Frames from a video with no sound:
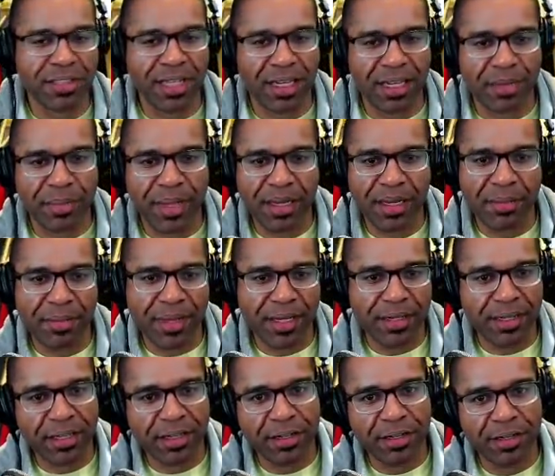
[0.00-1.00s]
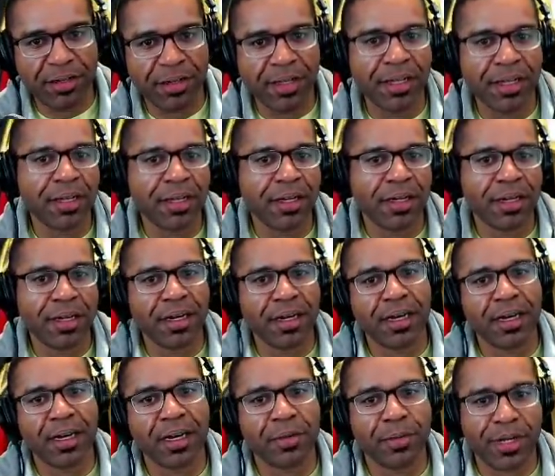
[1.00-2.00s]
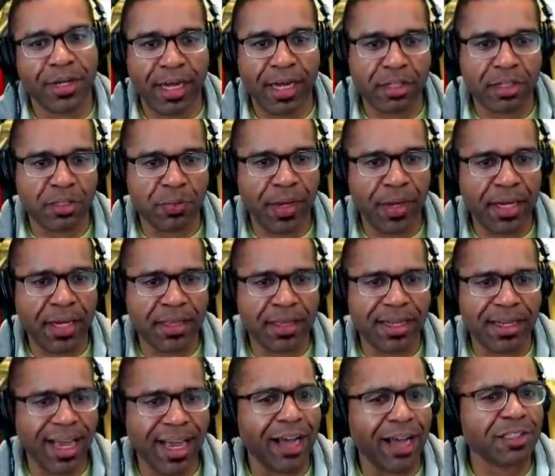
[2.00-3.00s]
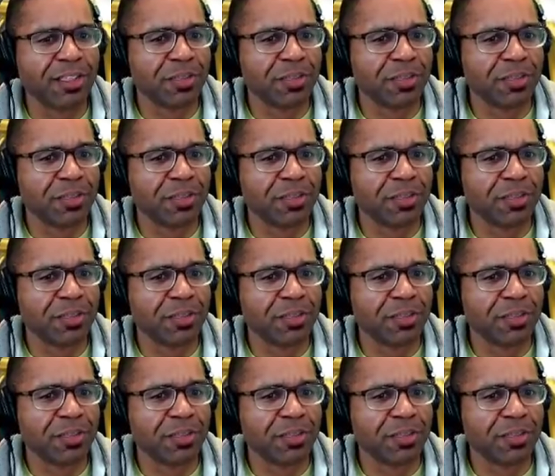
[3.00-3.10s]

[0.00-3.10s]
oh, it's not gonna be any big deal. Uh, we're gonna outspeed, and then